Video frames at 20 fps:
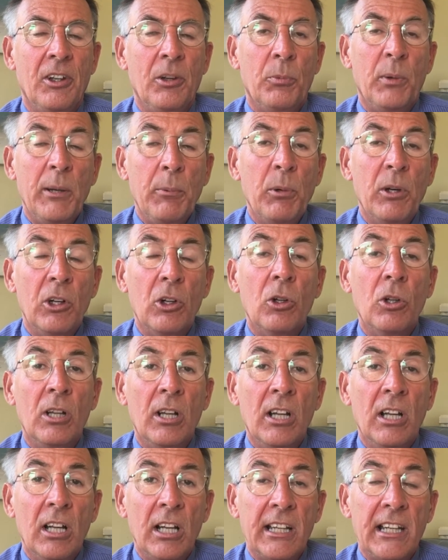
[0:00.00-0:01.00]
We will
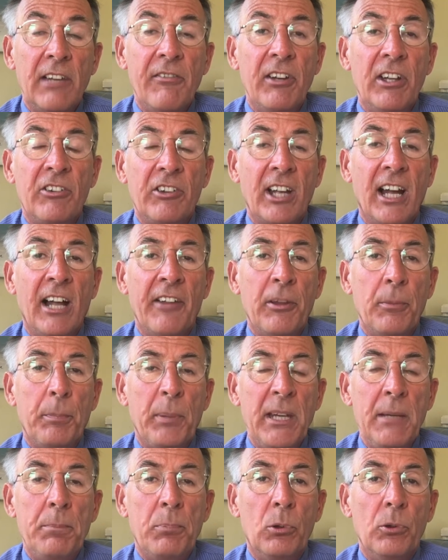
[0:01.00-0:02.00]
give it to other
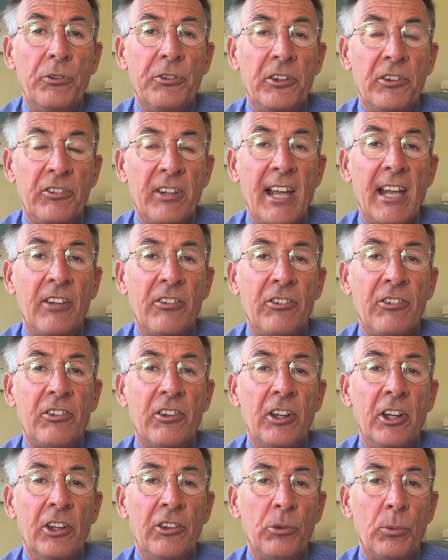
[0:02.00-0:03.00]
people to
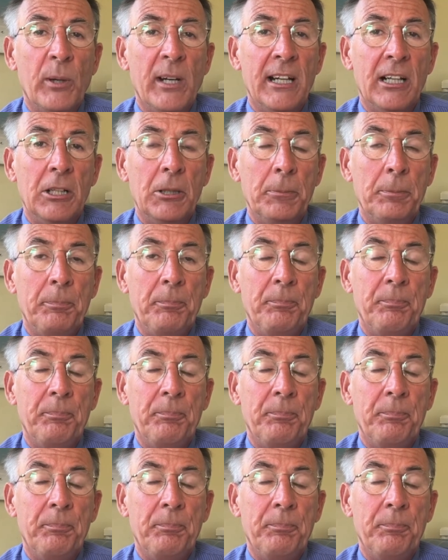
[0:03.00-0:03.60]
test as well.